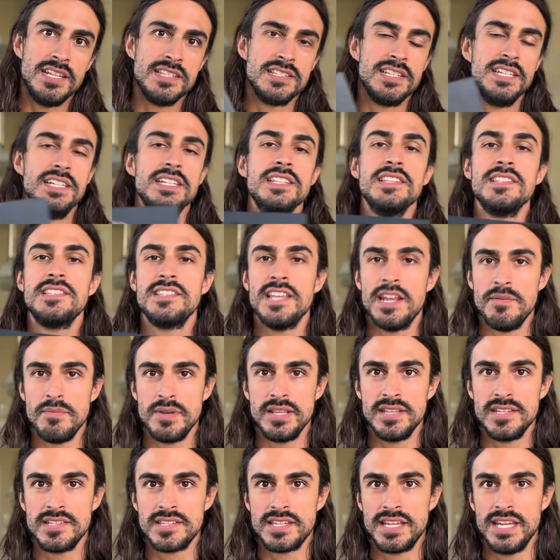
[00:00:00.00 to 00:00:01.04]
They didn't send me
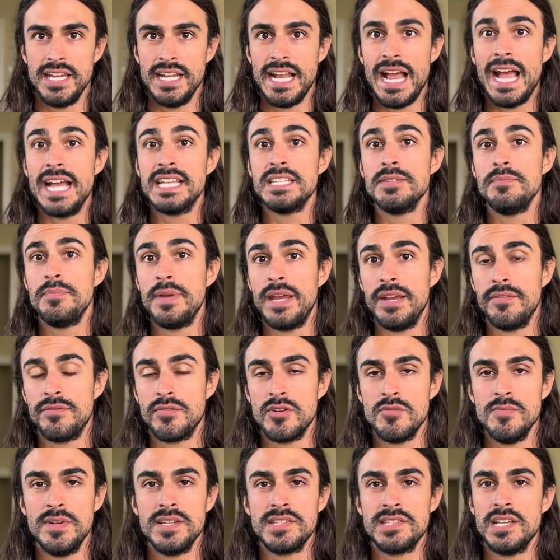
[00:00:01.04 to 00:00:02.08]
this kit. I had to pay for it
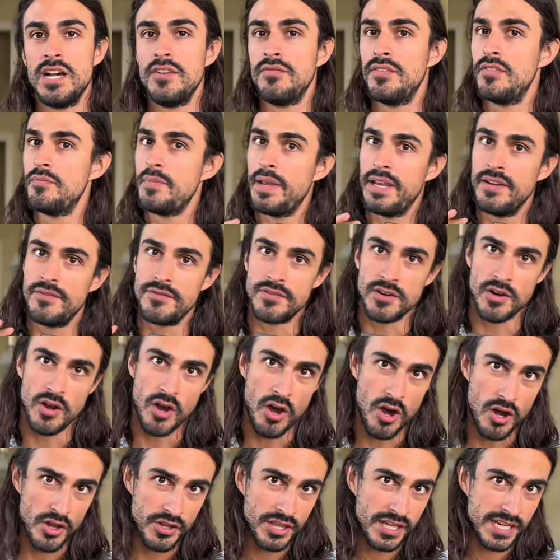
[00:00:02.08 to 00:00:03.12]
myself. I paid for
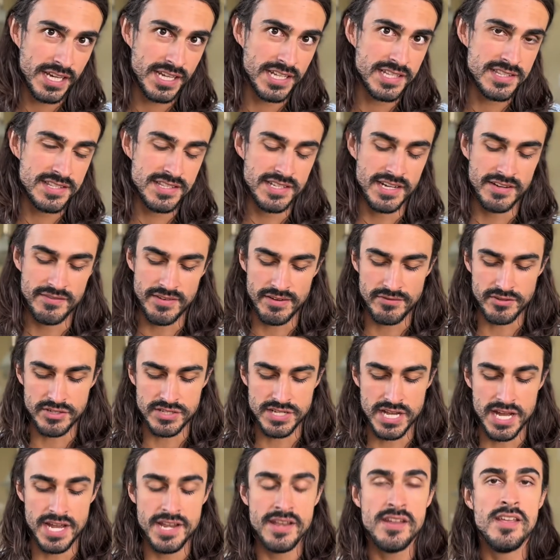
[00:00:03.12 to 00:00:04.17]
all the kits that I've ever
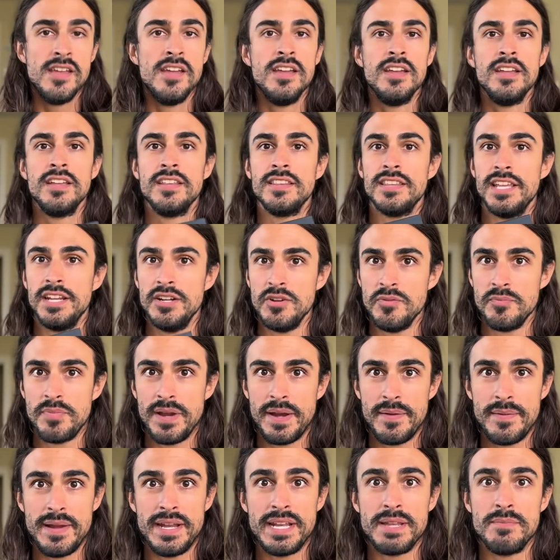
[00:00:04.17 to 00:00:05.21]
done. They don't pay me
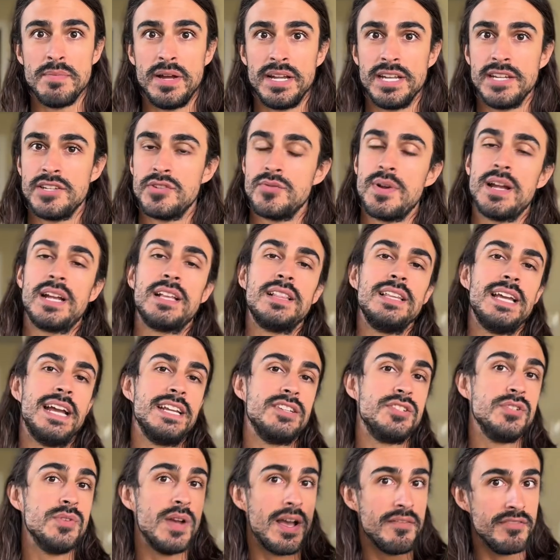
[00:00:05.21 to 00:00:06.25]
any money directly. I do
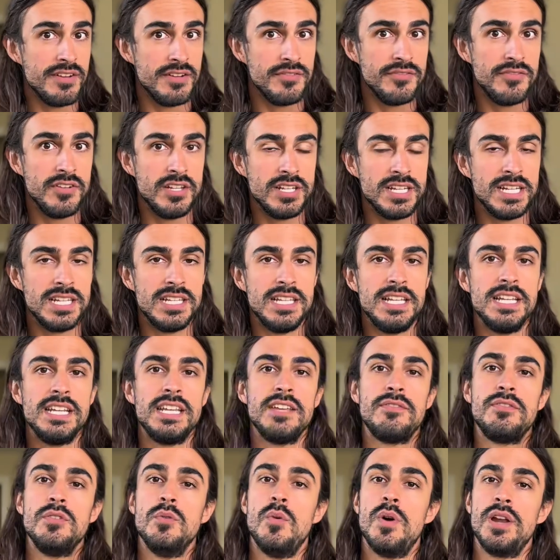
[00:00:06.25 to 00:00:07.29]
have an affiliate link if
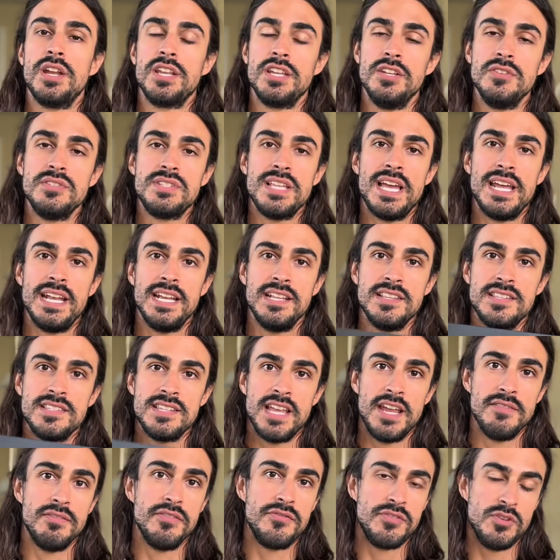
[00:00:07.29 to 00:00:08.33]
you want to use that and save
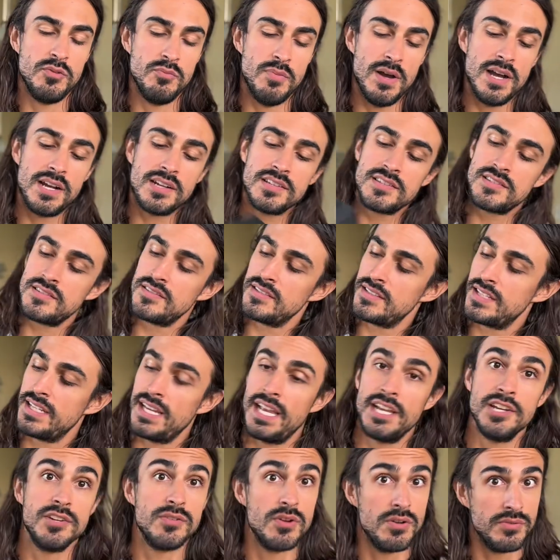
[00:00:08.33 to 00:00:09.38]
a few bucks to get
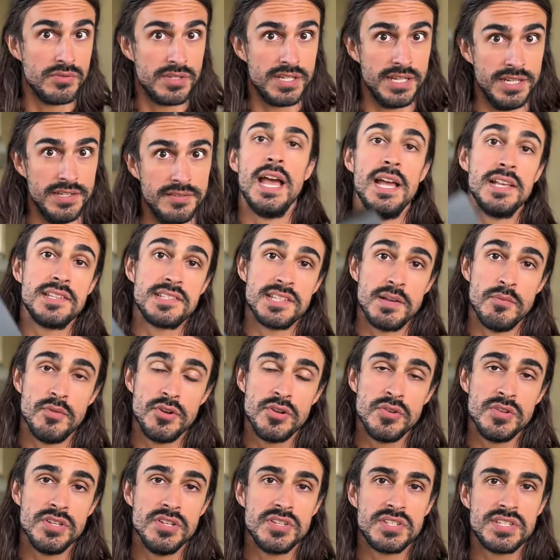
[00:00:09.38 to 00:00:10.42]
your own kit. As someone who
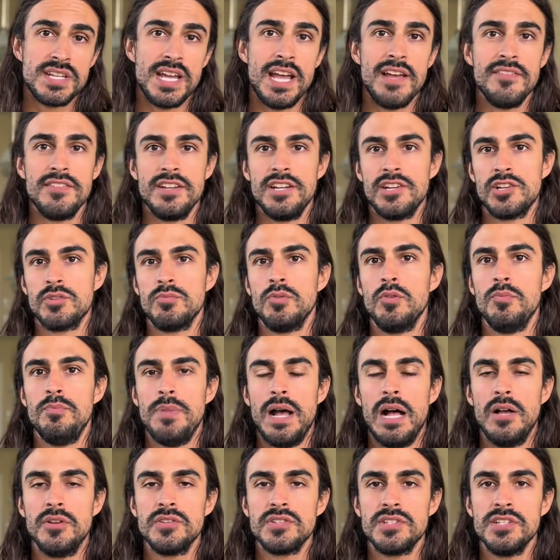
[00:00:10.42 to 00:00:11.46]
used to have irritable
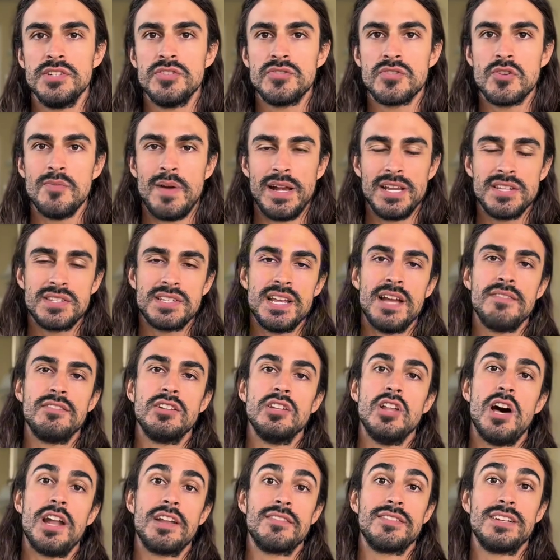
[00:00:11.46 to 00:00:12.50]
bowel syndrome, I used to have a
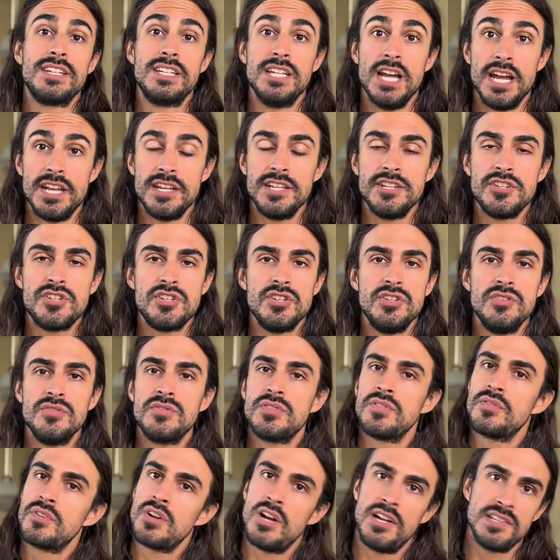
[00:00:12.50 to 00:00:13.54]
lot of gut issues,
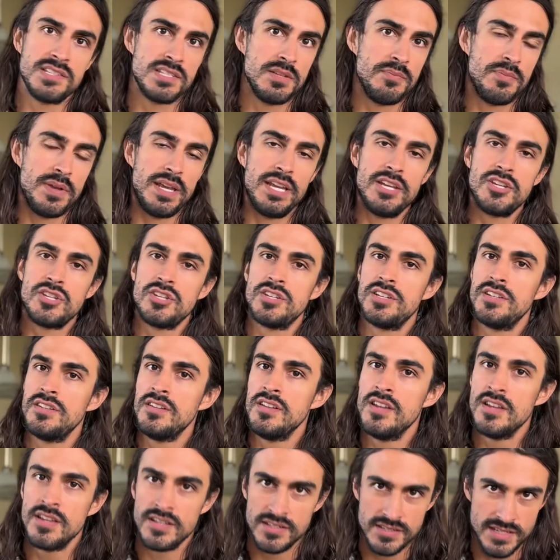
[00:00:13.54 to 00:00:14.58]
constipation,
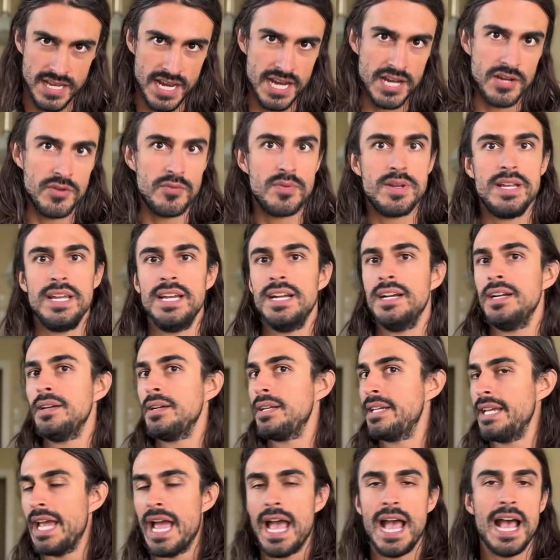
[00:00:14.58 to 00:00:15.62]
diarrhea,
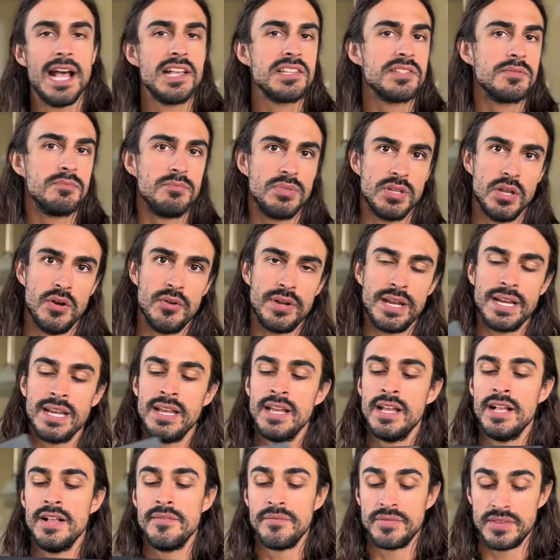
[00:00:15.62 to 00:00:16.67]
gas, bloating.
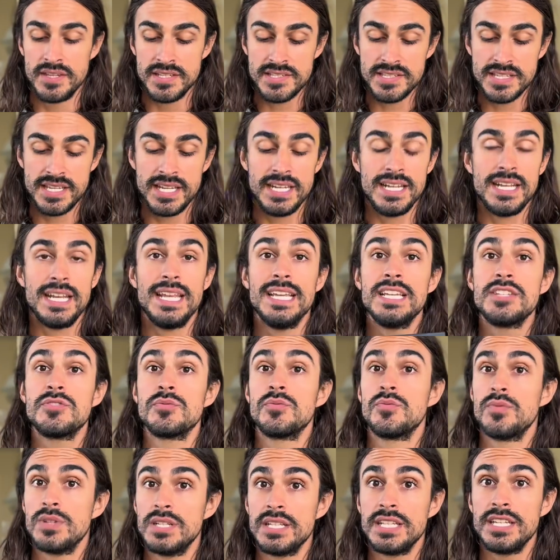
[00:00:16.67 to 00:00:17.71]
This kit is
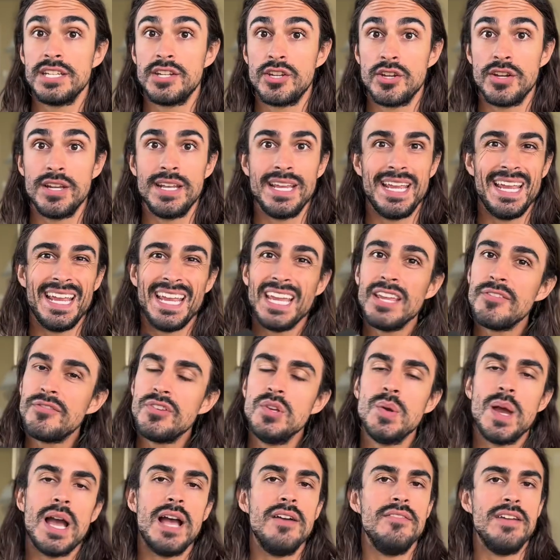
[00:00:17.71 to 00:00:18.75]
really good if you
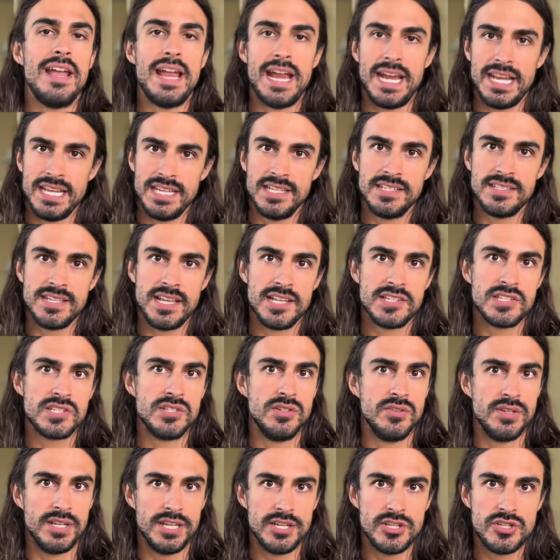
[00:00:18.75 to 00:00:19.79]
have any
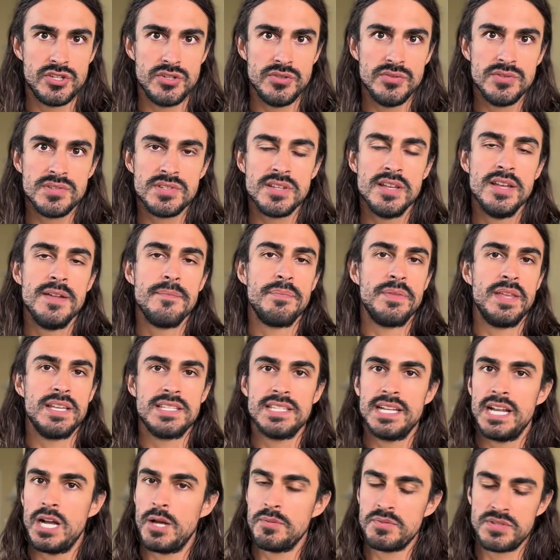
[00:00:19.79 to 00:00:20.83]
intestinal issues, as
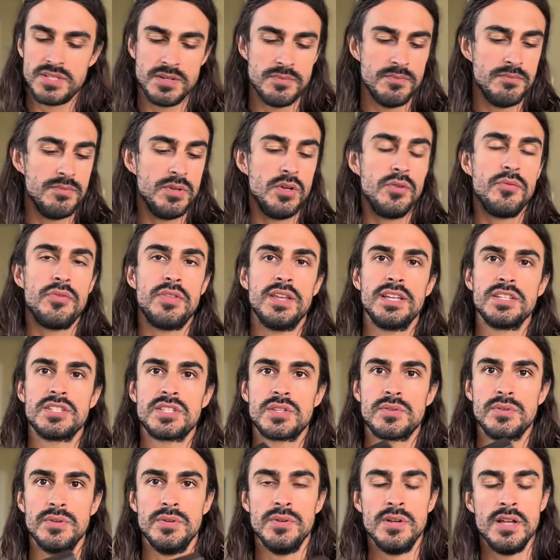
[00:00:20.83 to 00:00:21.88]
it helps to move things
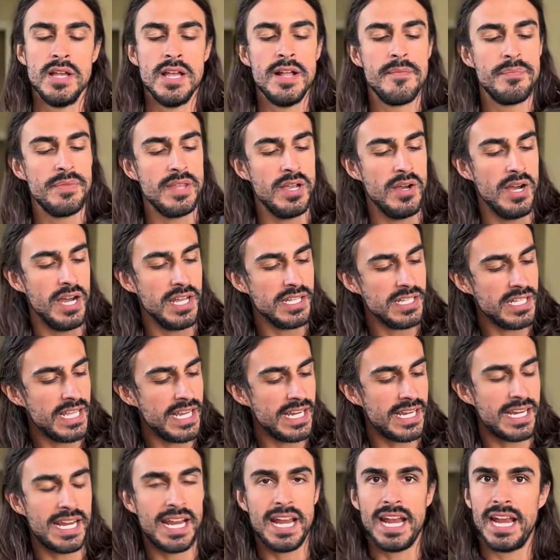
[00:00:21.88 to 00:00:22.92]
through. Now,
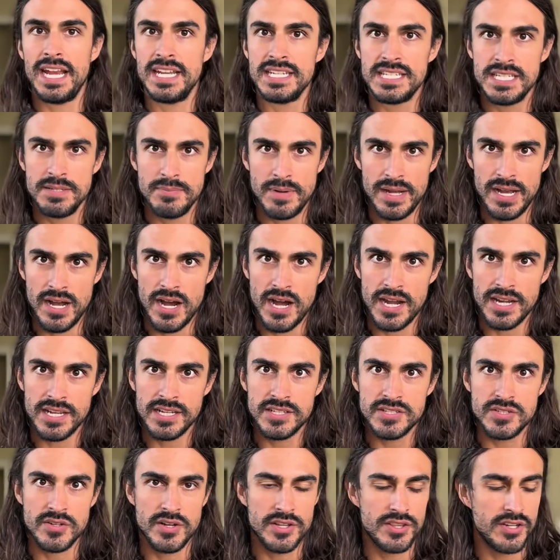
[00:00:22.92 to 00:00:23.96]
unlike
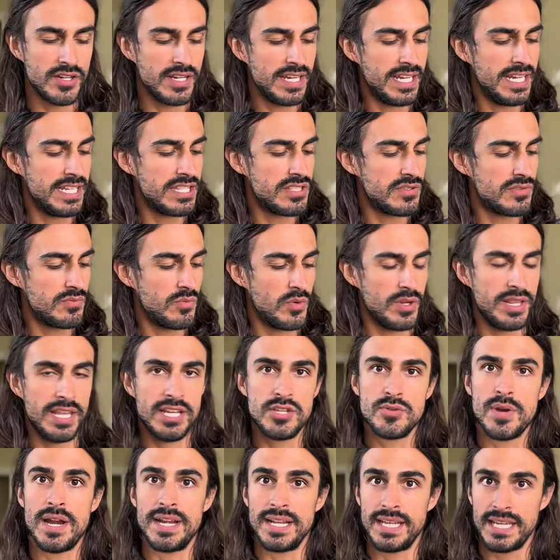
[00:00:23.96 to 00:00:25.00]
antibiotics or other kits where they
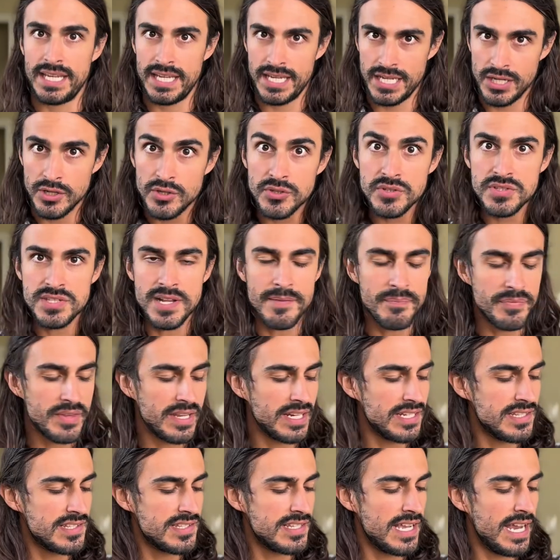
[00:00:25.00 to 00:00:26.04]
try to kill something
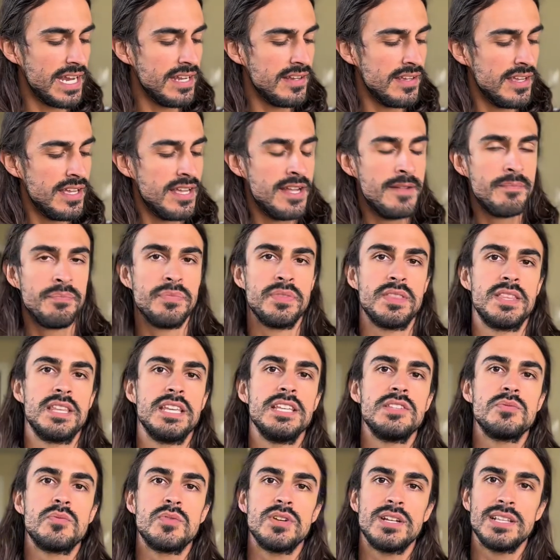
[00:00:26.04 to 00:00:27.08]
inside,
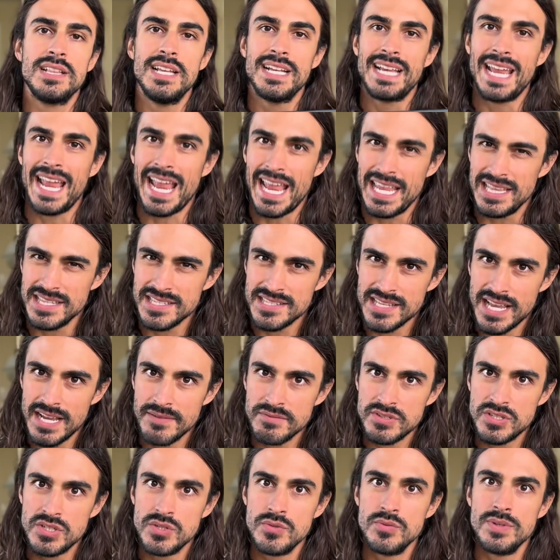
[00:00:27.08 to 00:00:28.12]
these work like
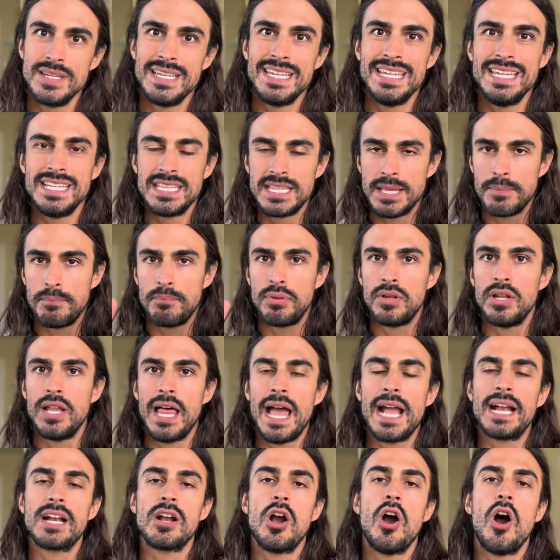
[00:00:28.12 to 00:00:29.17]
enzymes to eat the
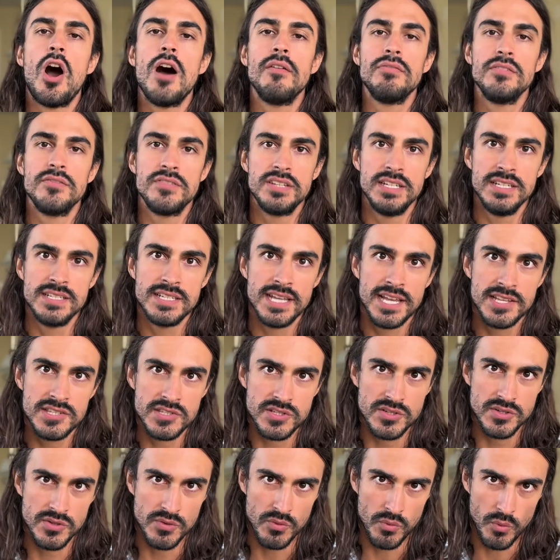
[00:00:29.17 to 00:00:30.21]
plaque off of the
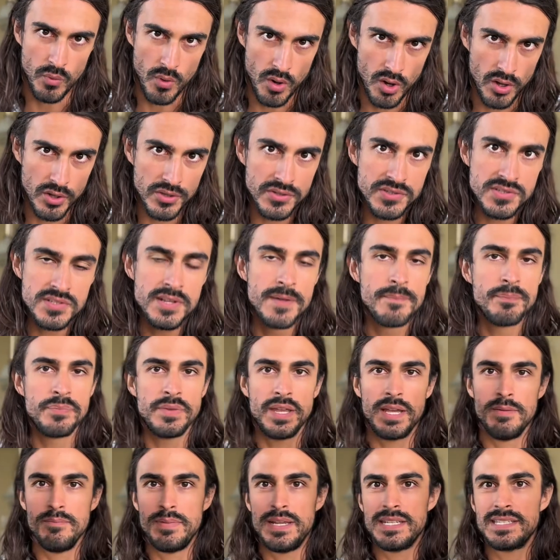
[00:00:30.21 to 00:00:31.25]
intestinal walls
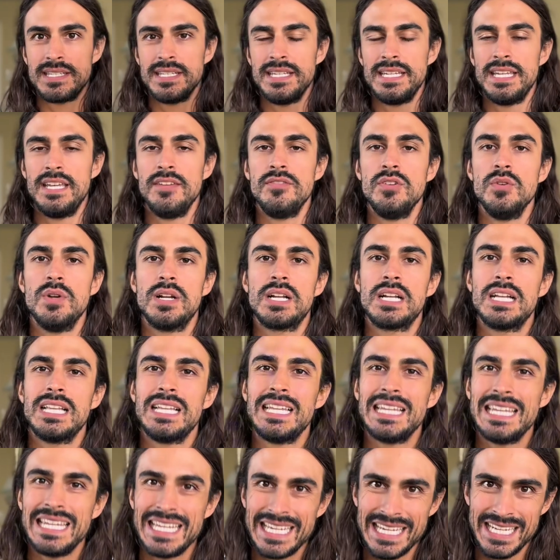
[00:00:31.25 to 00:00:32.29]
and basically give you a
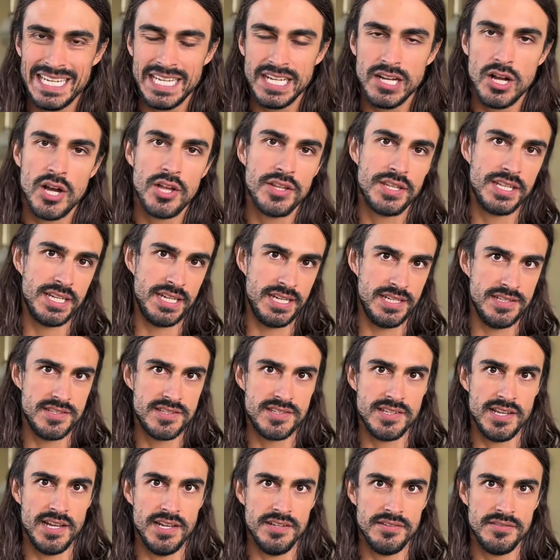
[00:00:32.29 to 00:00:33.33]
cleaning on the inside.